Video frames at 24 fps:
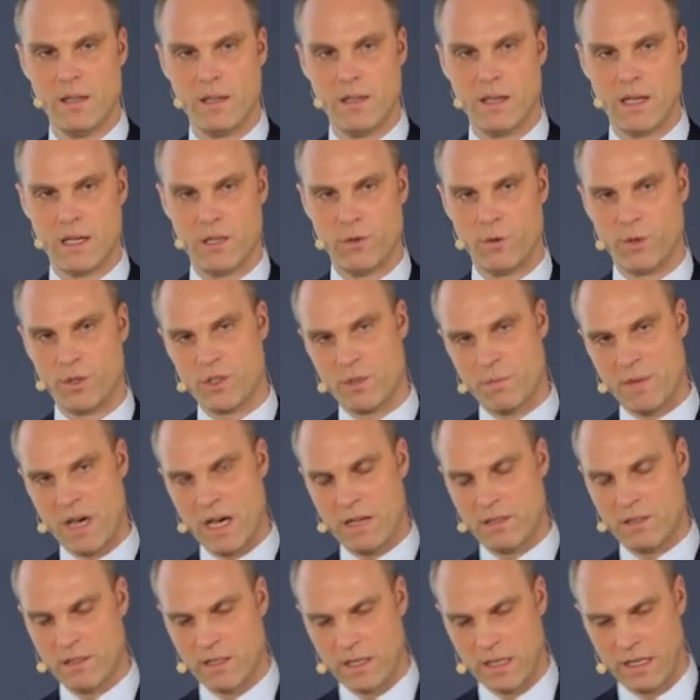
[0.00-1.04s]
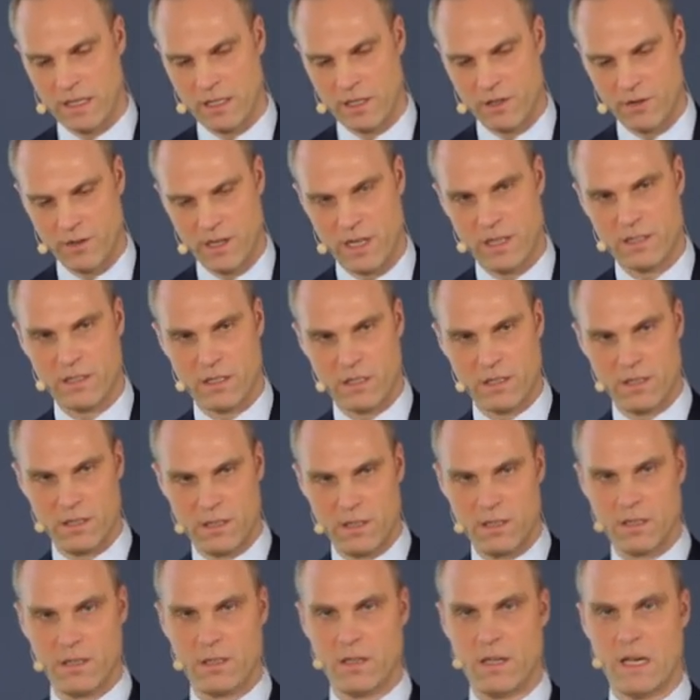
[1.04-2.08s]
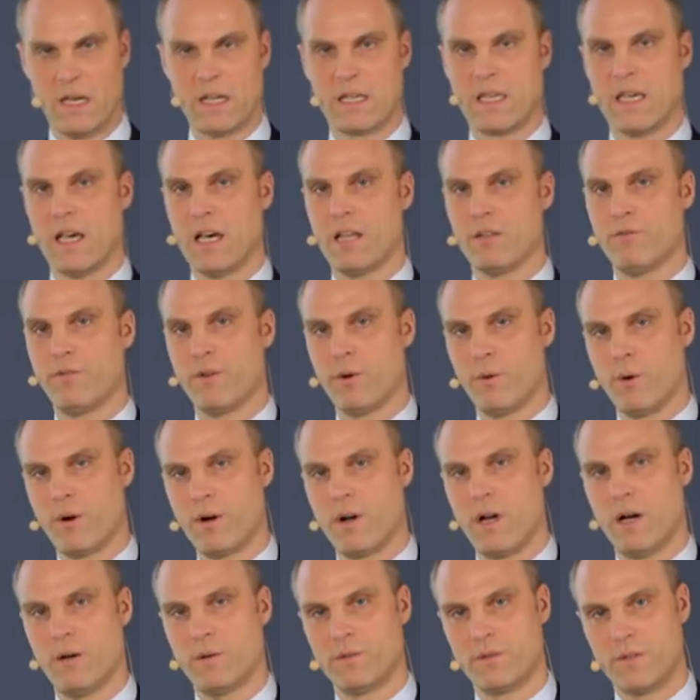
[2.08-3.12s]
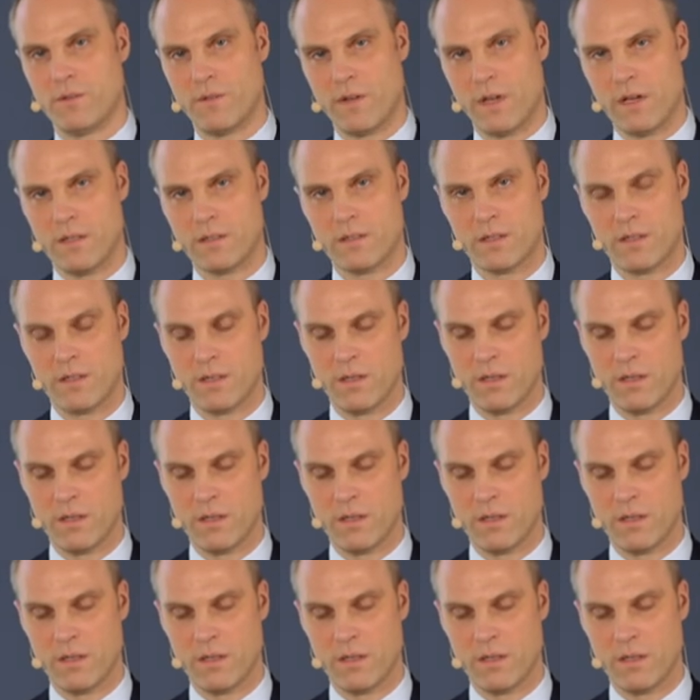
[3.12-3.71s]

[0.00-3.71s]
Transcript: and automatically create a CAD floor out of that.